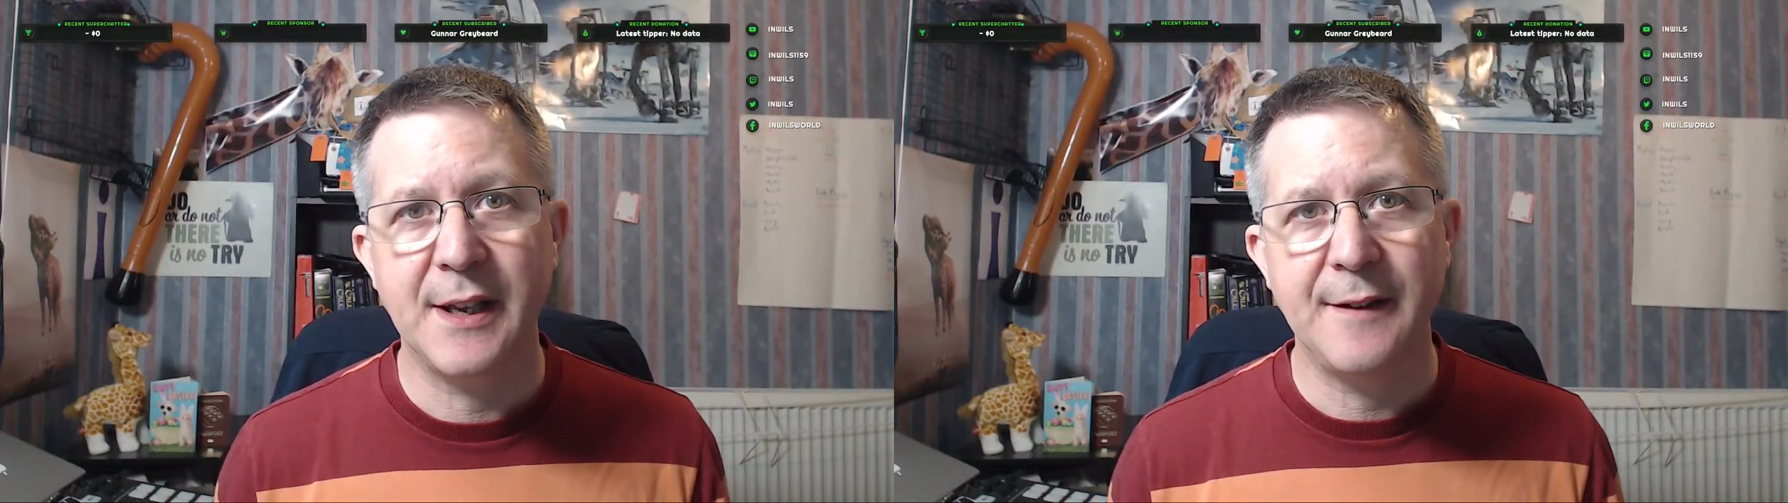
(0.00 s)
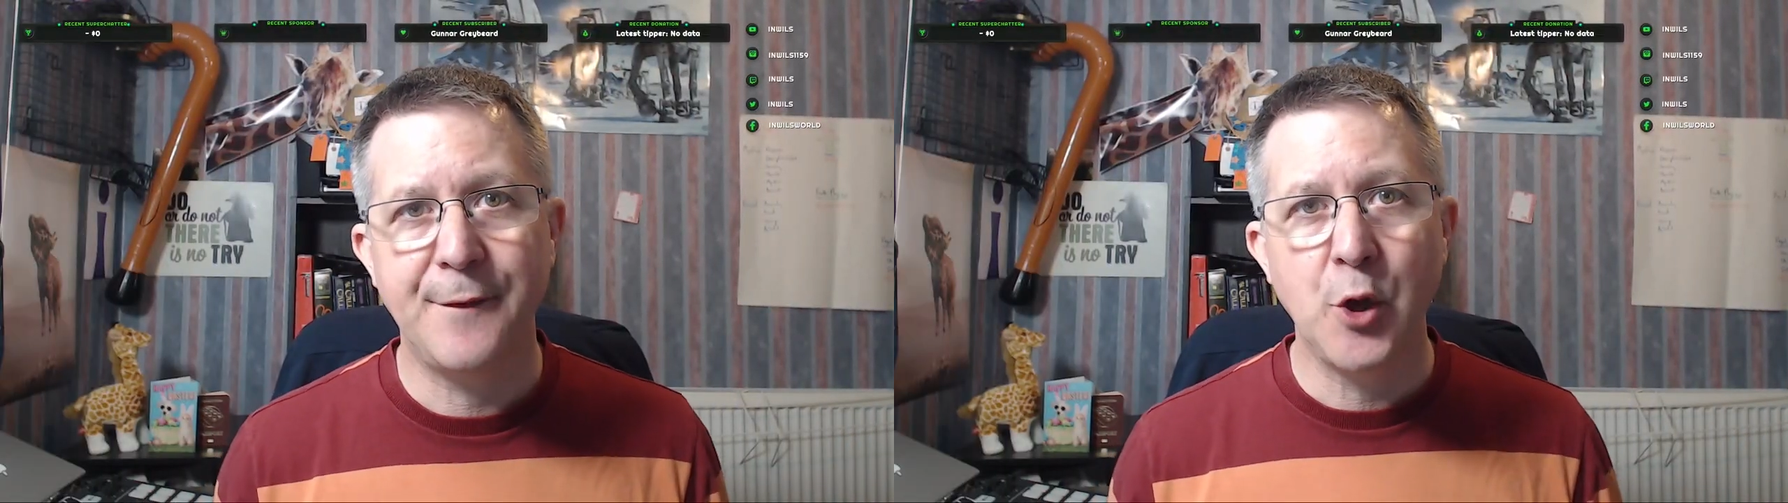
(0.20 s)

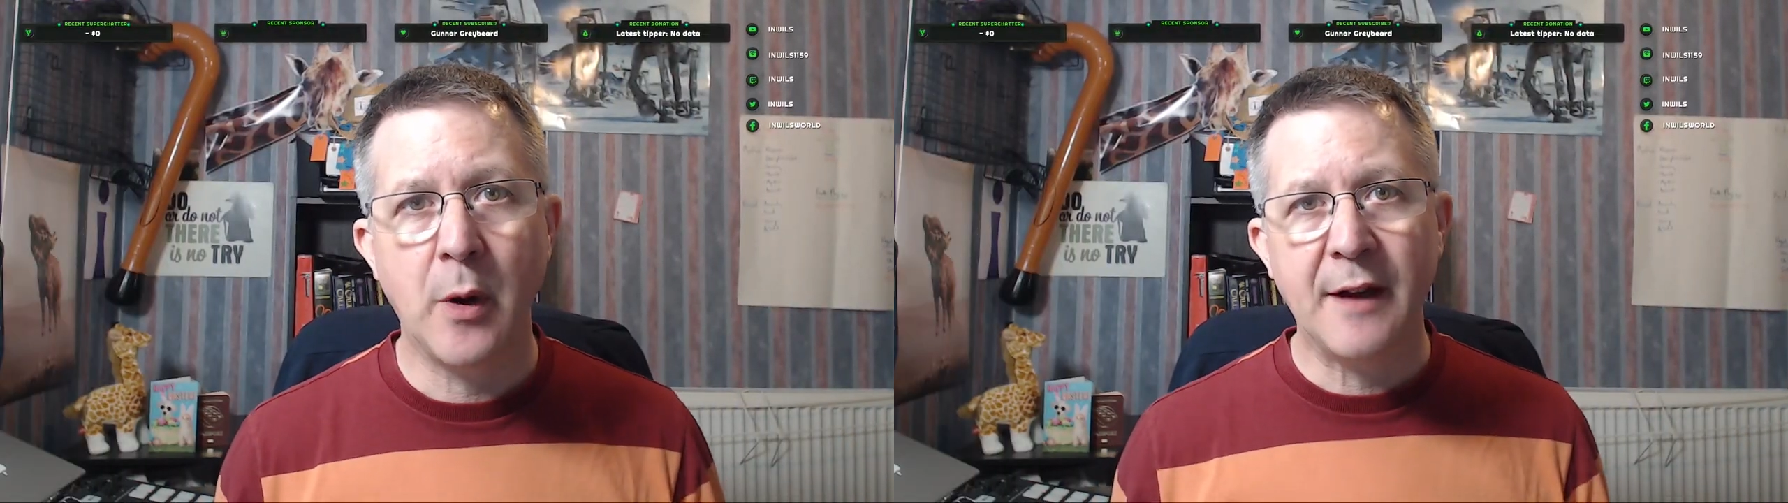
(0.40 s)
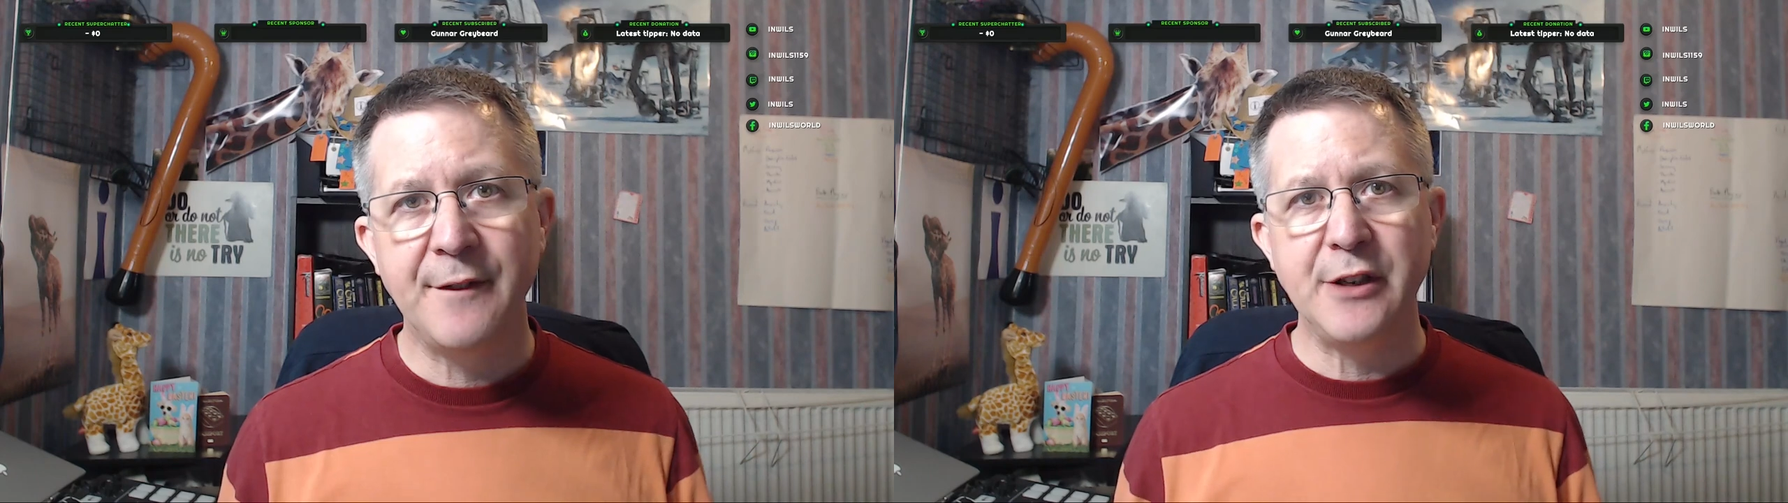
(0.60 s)
if you
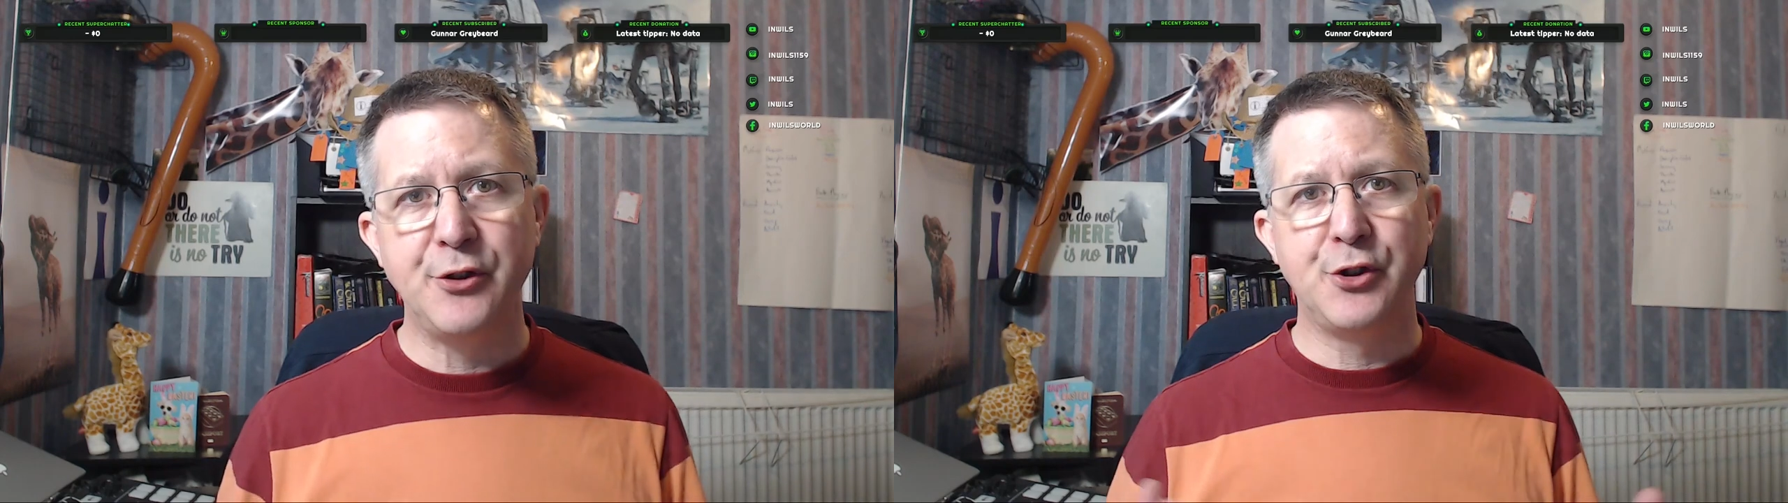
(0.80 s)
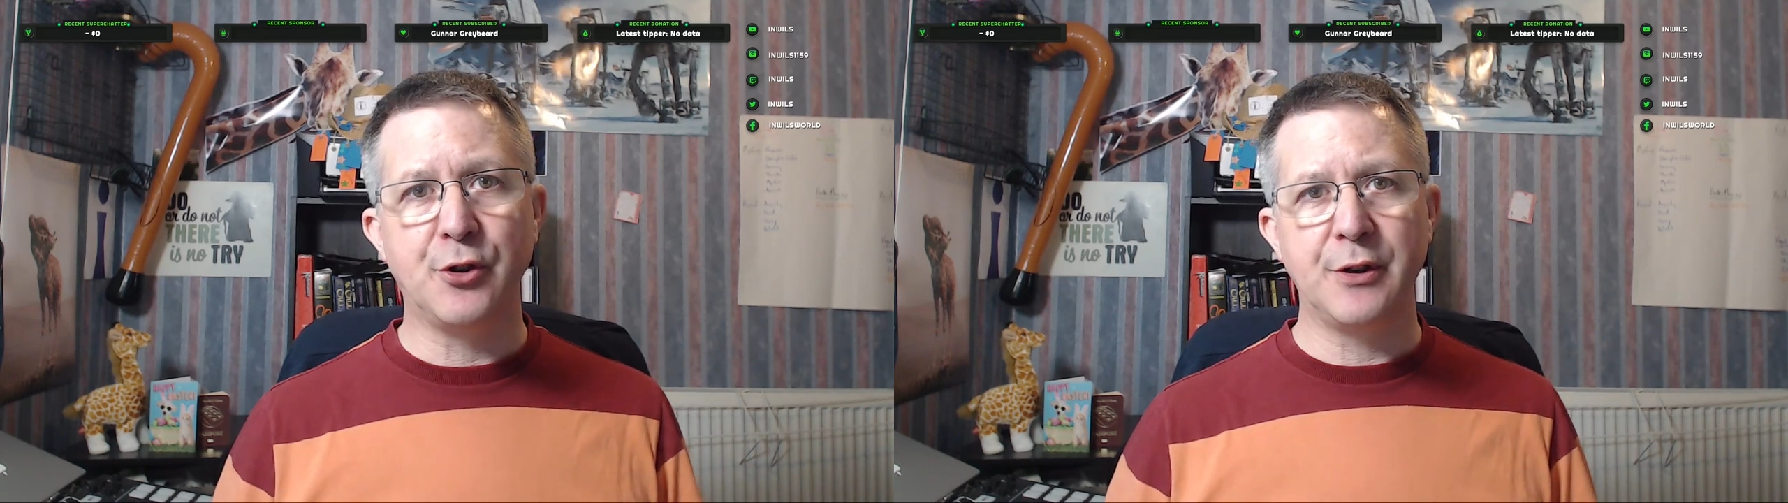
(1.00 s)
have
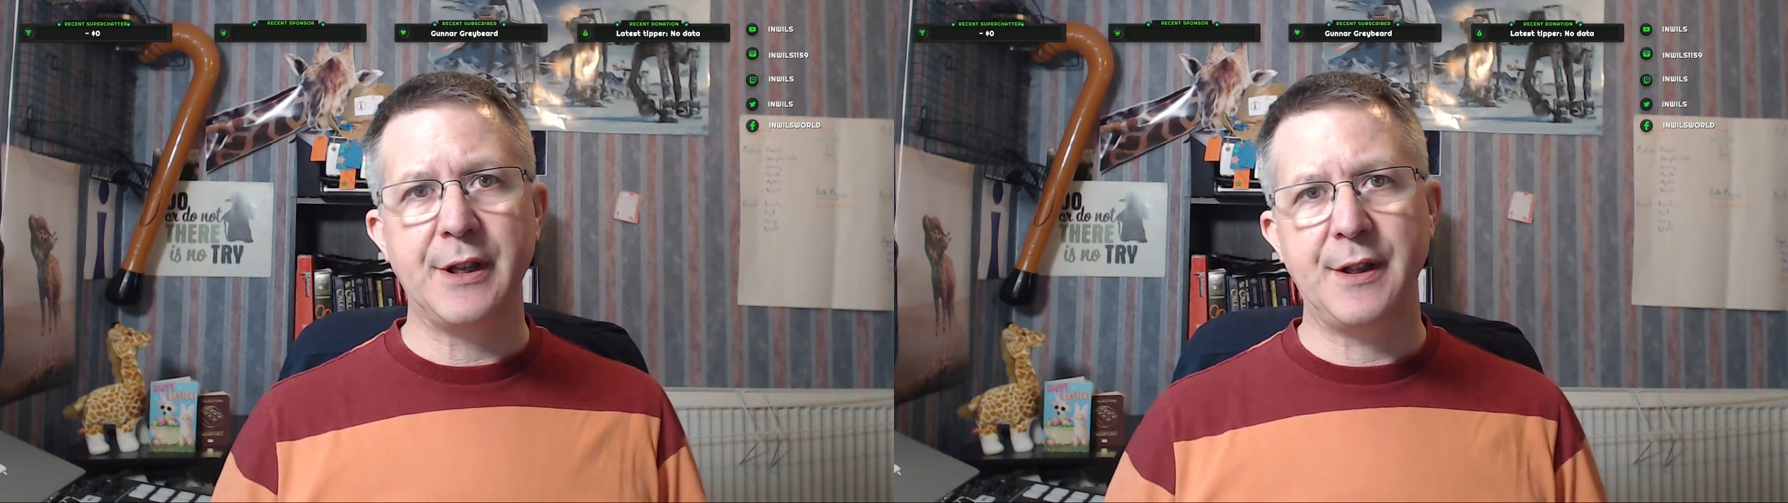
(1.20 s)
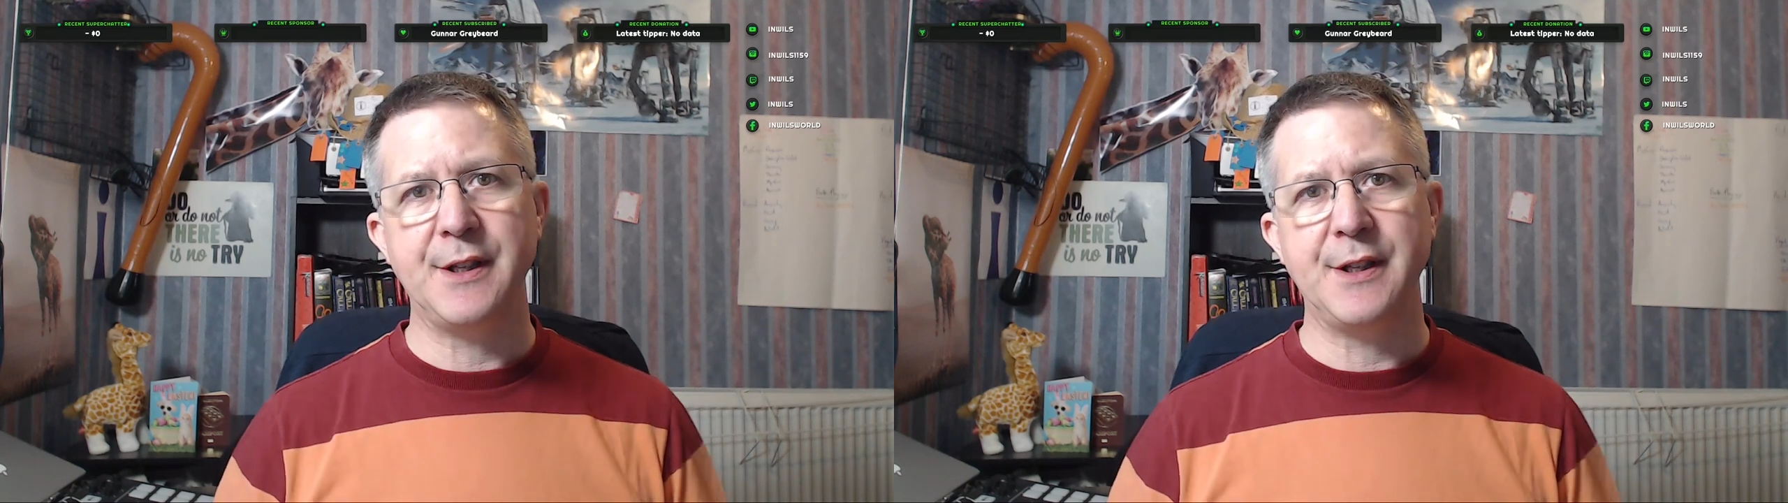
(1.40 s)
enjoyed